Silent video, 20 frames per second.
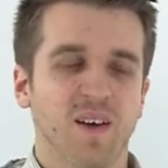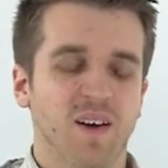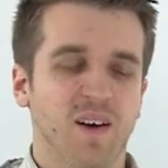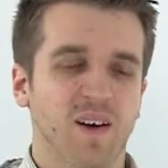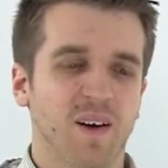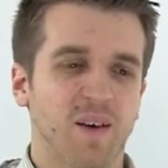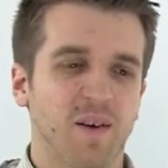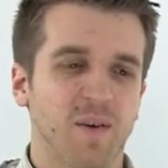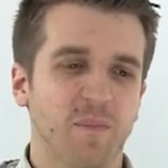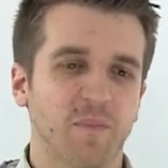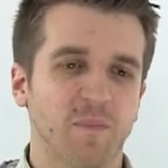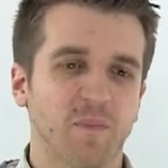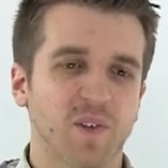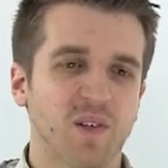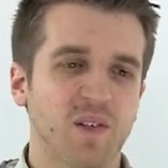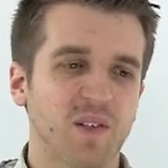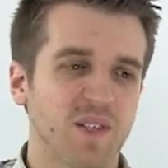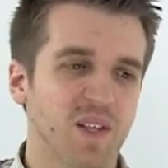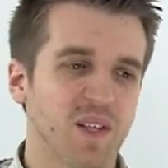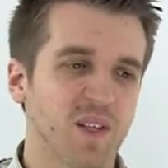
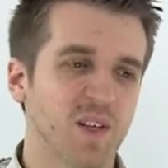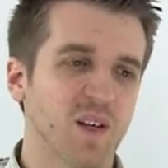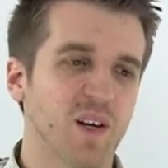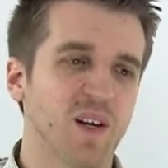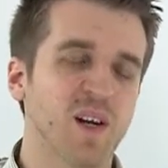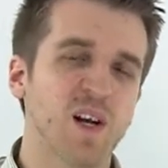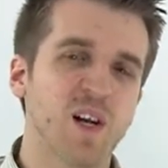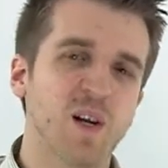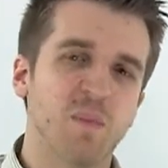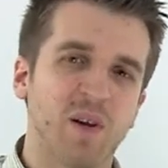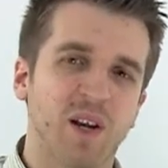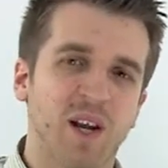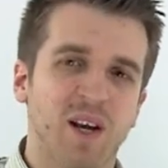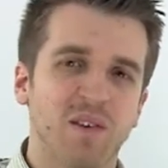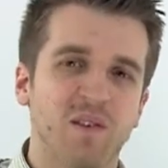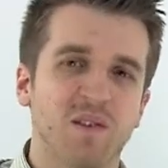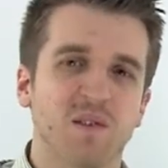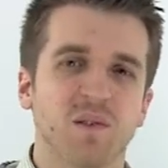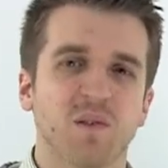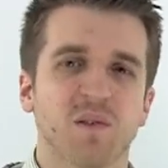content that had clearly been
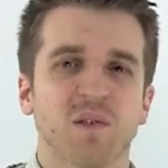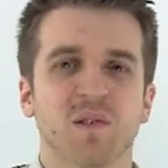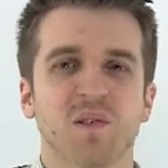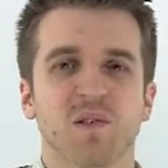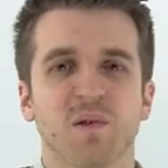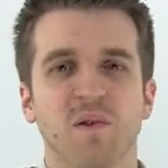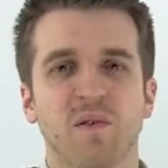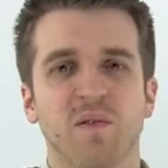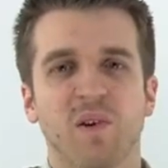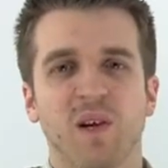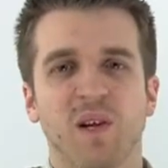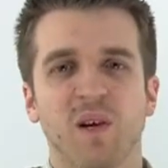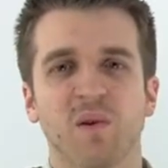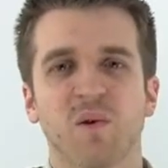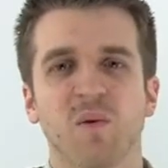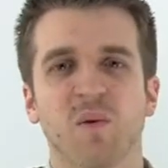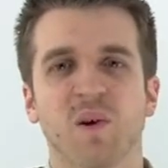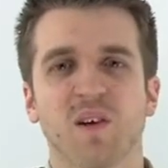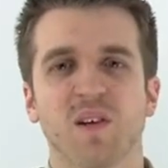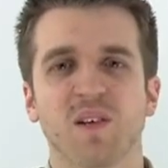outsourced or of a low
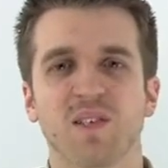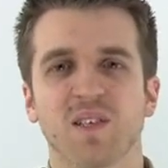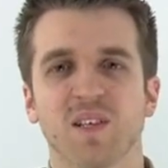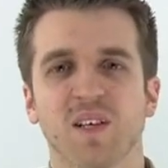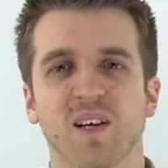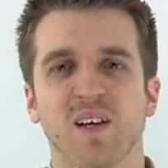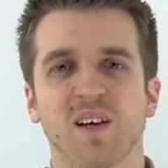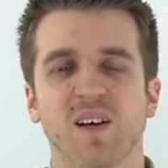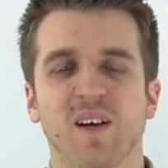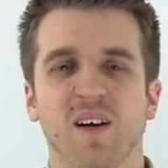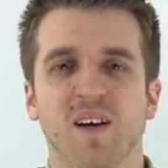quality.